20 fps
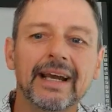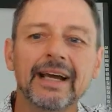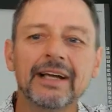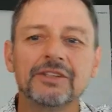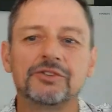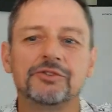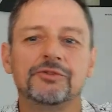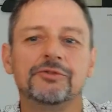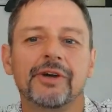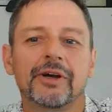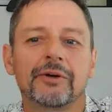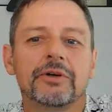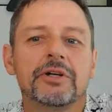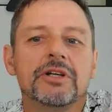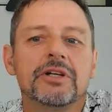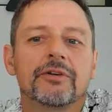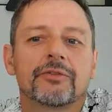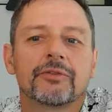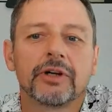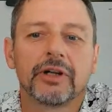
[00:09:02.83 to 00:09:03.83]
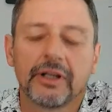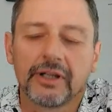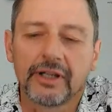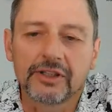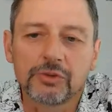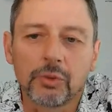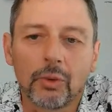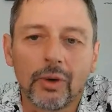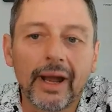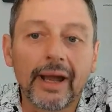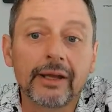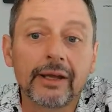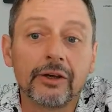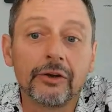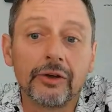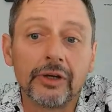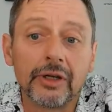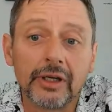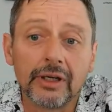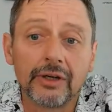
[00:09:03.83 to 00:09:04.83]
it's very different. And that's why
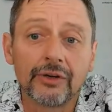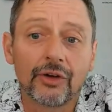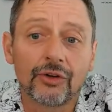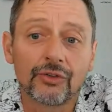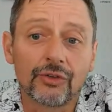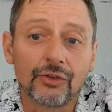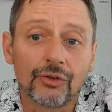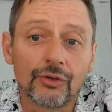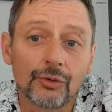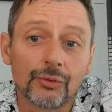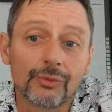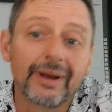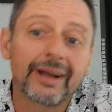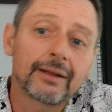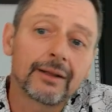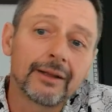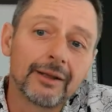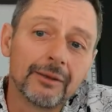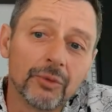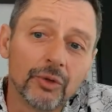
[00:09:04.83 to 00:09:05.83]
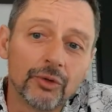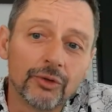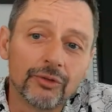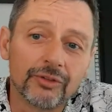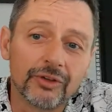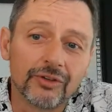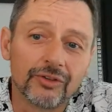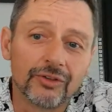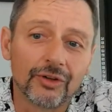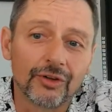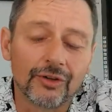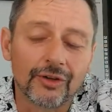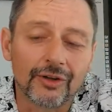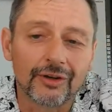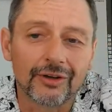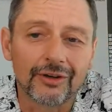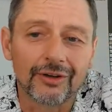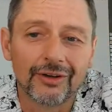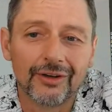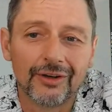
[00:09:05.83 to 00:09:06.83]
AgUnity doesn't directly move into
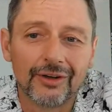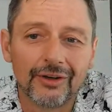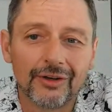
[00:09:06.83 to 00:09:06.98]
the